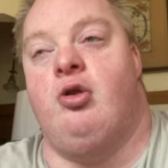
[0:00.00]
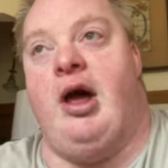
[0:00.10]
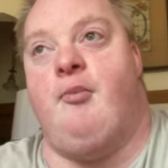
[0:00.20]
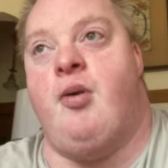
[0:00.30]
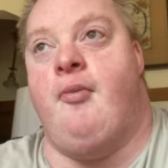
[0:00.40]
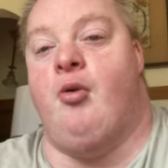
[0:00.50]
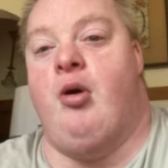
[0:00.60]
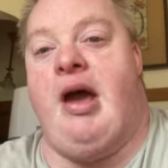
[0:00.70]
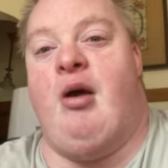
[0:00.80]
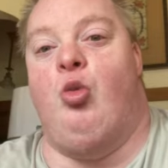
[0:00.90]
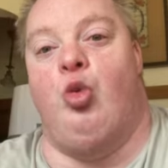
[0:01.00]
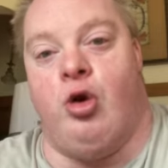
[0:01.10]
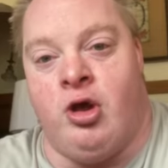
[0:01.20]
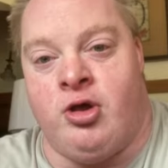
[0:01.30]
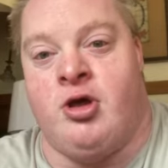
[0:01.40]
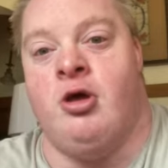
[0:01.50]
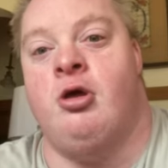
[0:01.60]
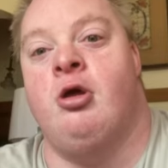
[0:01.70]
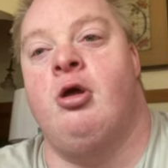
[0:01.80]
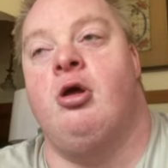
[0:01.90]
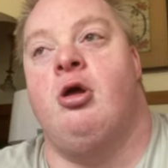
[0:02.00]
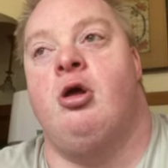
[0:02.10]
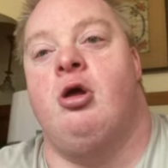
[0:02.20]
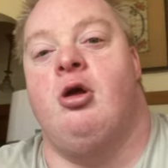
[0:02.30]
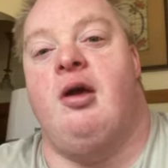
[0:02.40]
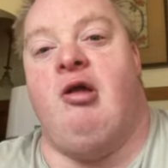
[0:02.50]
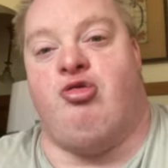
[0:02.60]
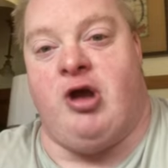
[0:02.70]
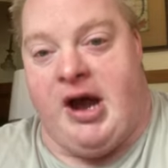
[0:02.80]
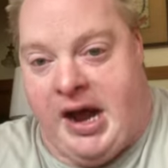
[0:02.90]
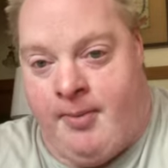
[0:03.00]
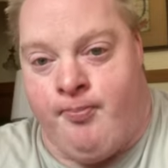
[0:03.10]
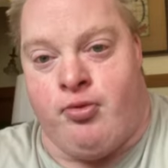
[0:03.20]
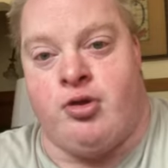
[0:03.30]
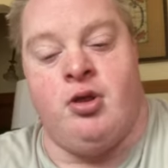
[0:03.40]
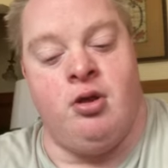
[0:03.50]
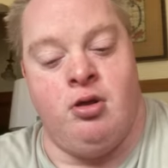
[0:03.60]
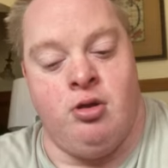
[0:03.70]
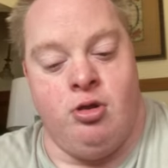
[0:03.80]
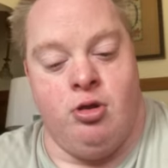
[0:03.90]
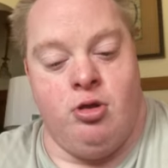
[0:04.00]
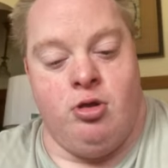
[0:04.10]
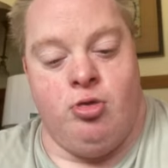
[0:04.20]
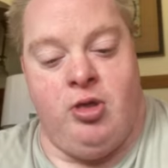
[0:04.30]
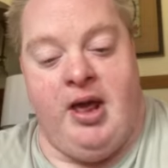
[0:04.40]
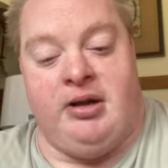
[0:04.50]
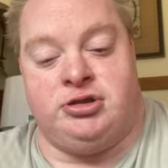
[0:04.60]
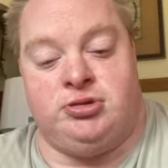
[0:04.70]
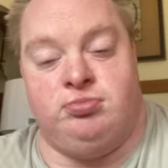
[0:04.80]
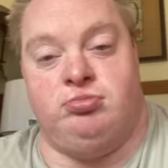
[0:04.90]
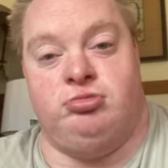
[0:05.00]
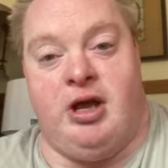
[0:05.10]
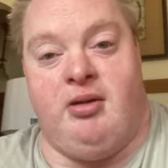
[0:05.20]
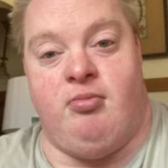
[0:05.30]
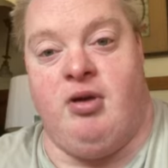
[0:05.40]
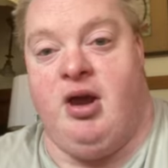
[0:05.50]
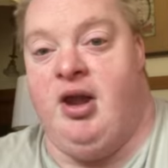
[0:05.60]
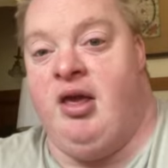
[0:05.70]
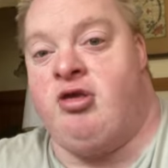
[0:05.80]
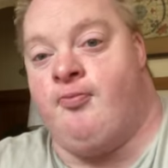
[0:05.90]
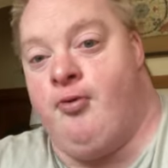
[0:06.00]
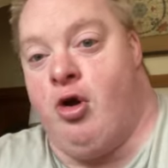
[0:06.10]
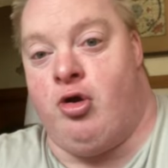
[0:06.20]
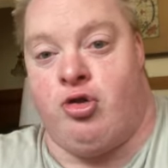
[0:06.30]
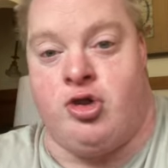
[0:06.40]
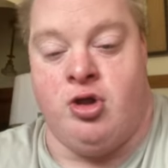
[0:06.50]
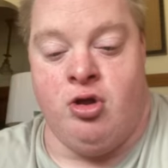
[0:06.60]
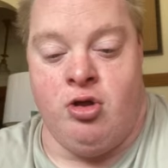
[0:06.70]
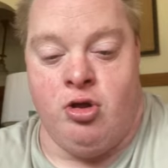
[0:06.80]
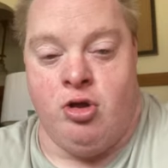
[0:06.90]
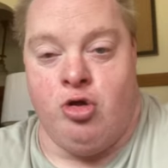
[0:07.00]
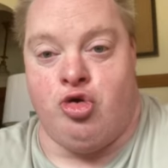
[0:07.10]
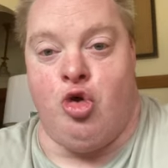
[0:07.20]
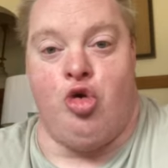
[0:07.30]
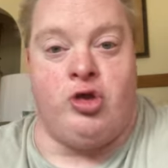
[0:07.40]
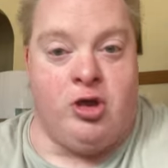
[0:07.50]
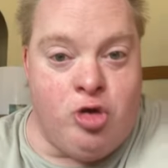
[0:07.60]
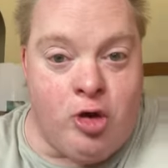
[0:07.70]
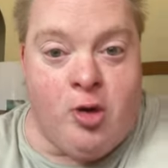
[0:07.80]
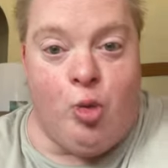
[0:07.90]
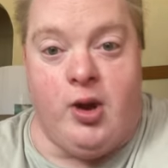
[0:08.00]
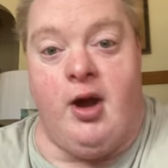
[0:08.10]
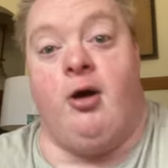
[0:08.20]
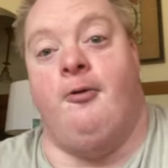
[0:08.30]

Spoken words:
Like, people at work, in jobs, they ask, like, any sports jerseys you can wear.